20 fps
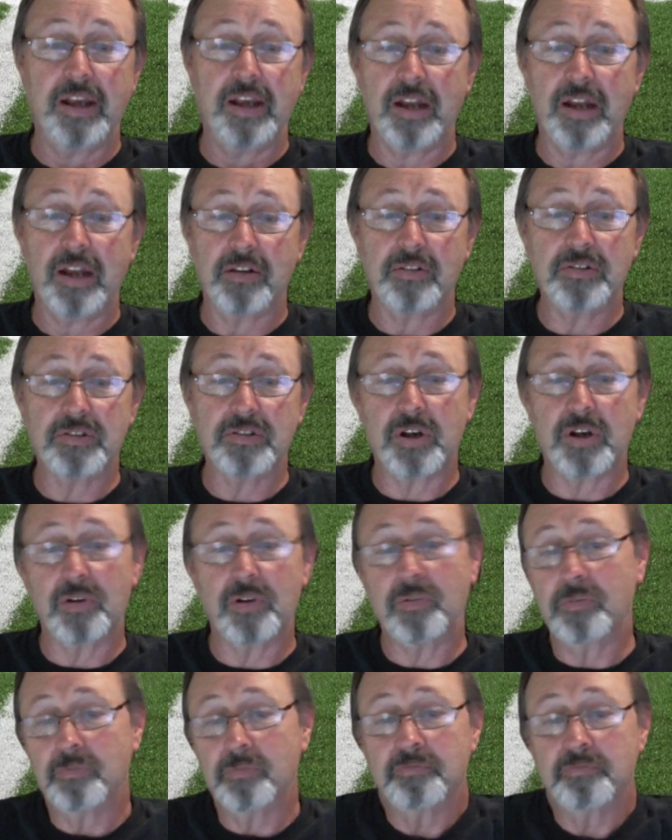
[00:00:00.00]
again.
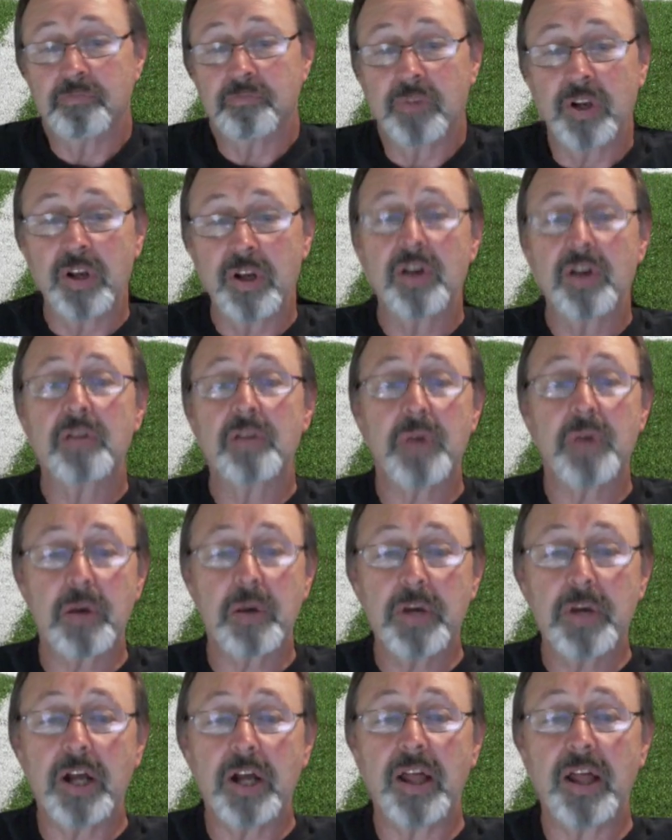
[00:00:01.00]
So
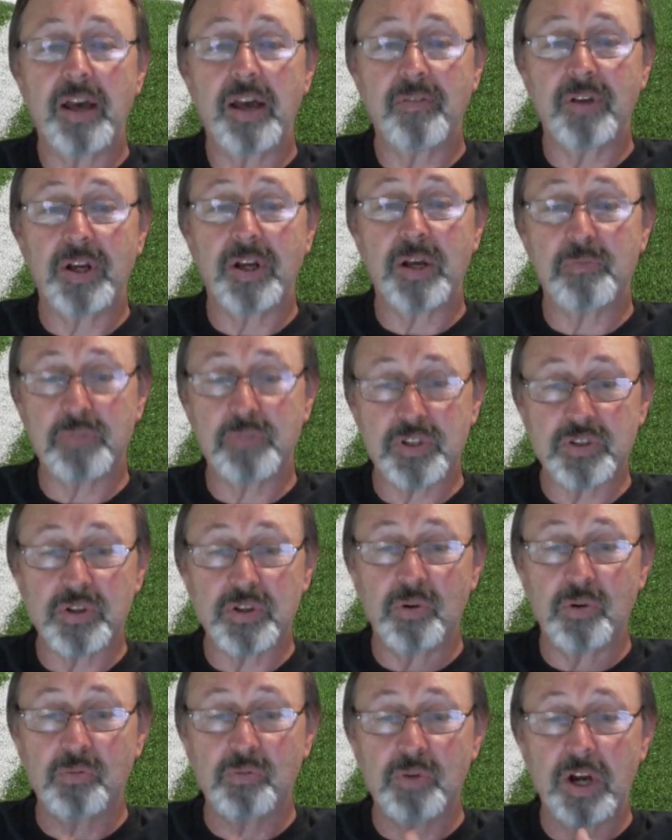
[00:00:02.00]
maybe I'll have an
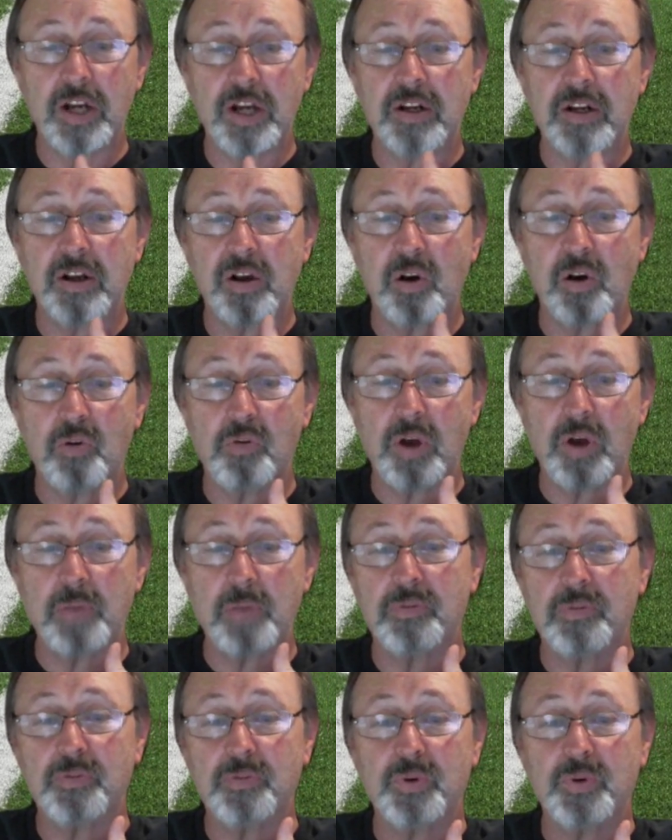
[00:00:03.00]
episode ready to go
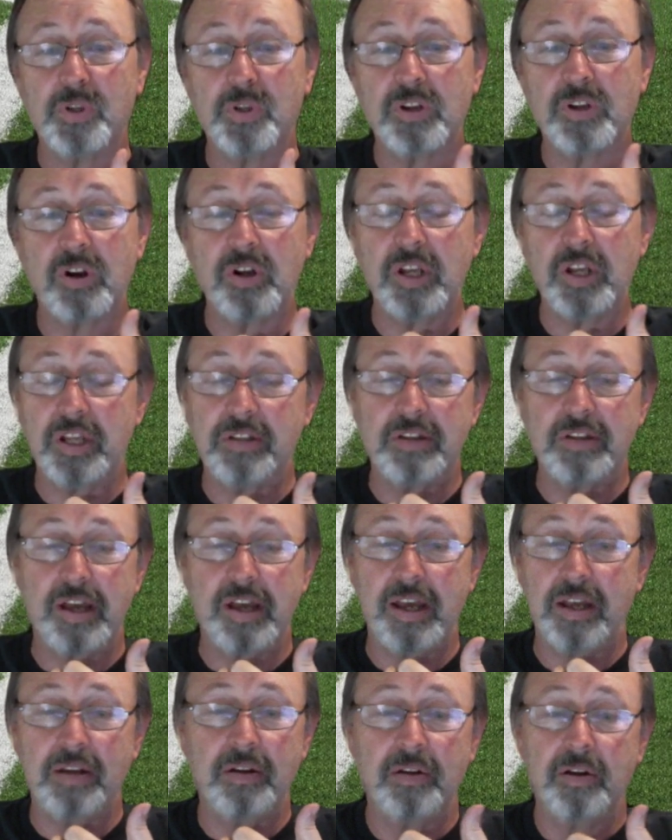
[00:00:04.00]
right before Turkey
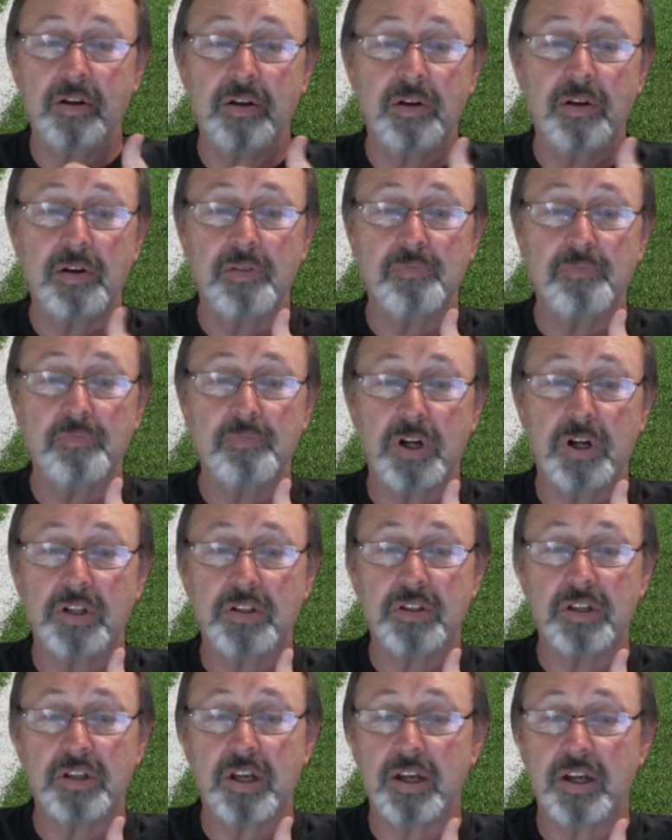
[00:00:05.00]
Day.
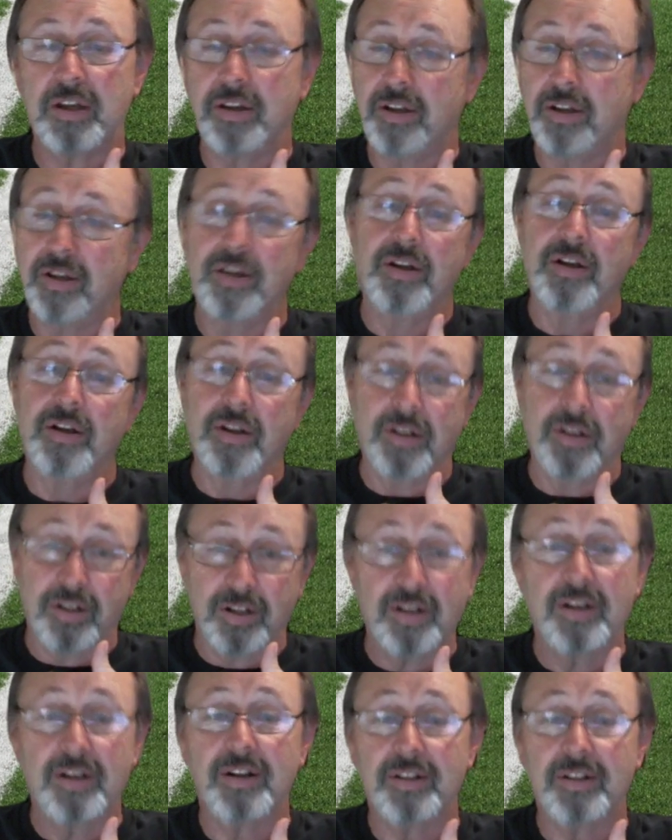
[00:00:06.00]
But uh,
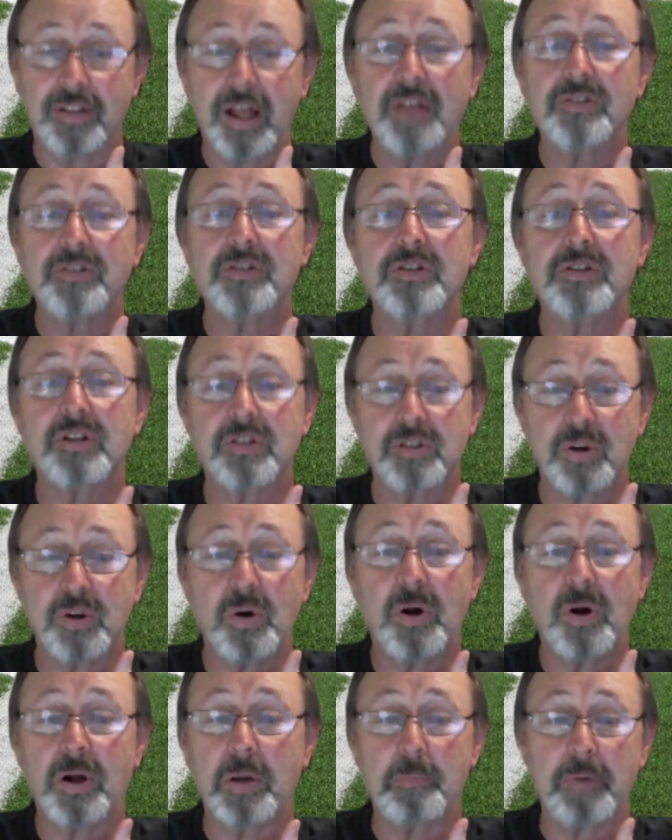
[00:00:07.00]
lots to
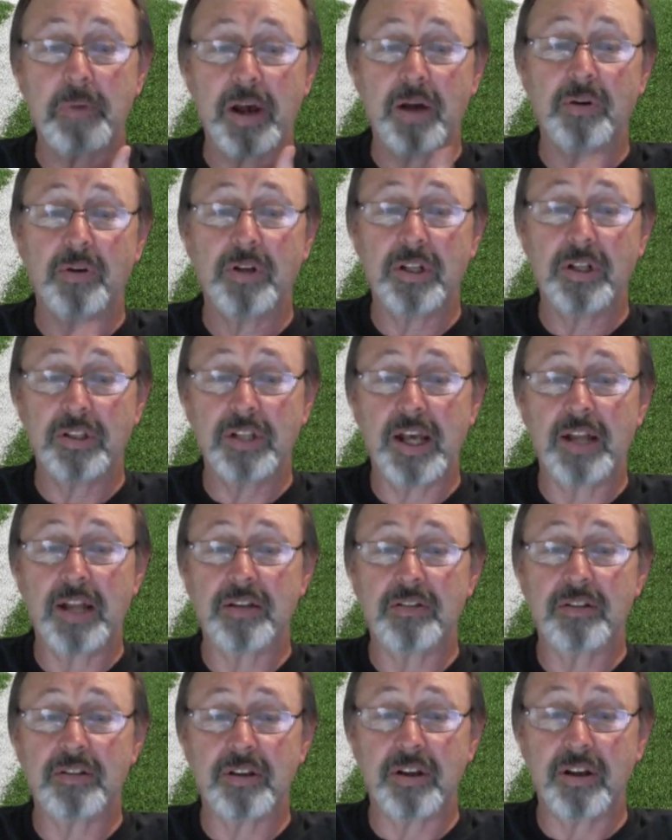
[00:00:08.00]
talk about in that
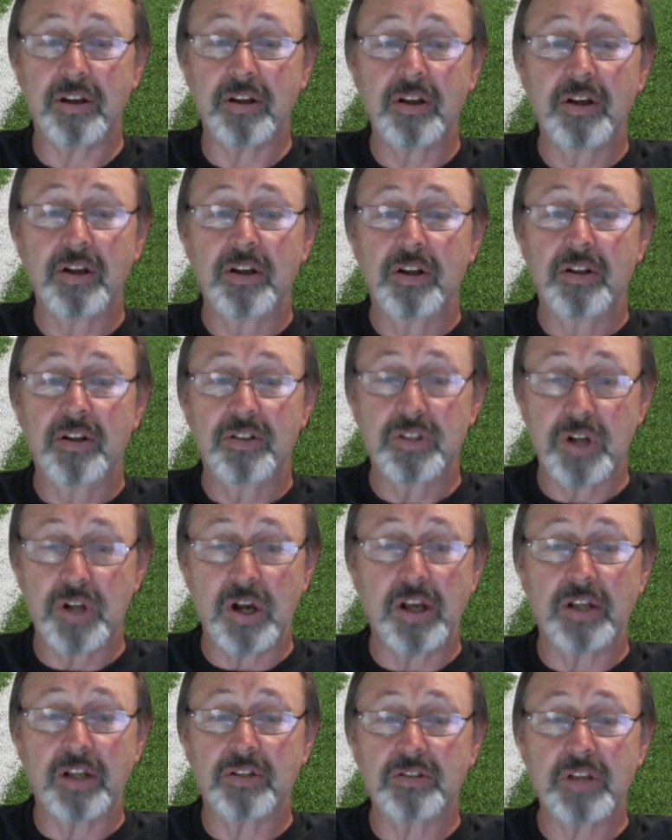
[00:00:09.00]
uh,
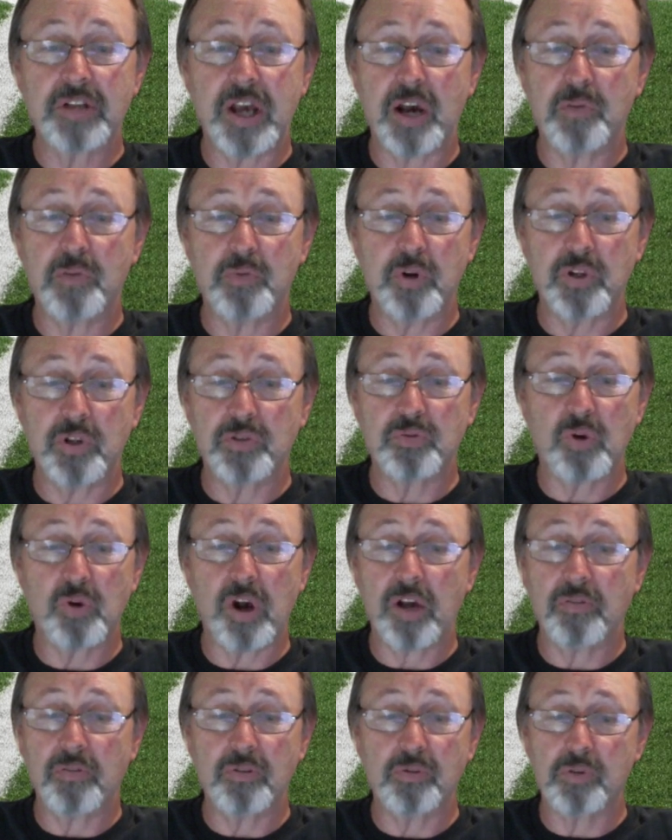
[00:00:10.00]
Giants Cowboys
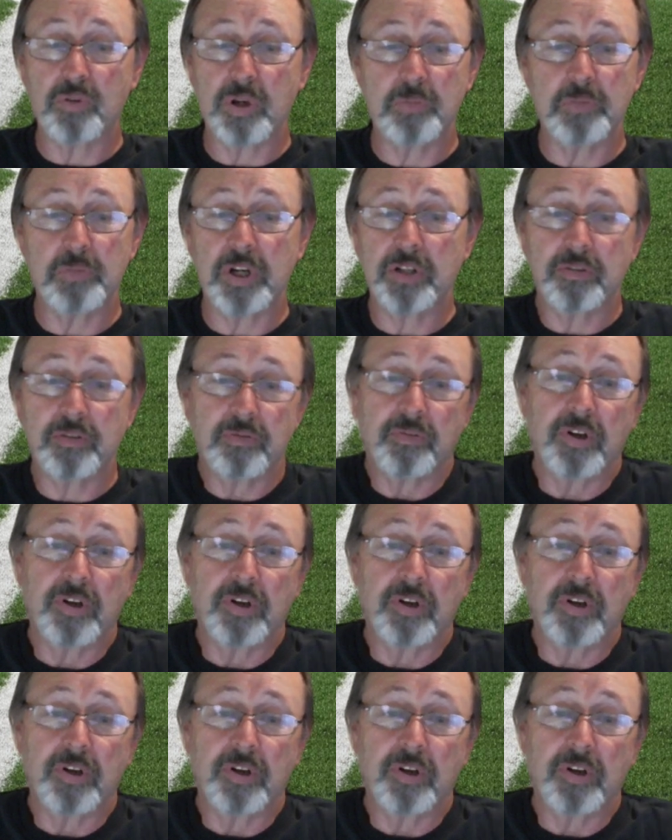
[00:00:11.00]
rivalry. But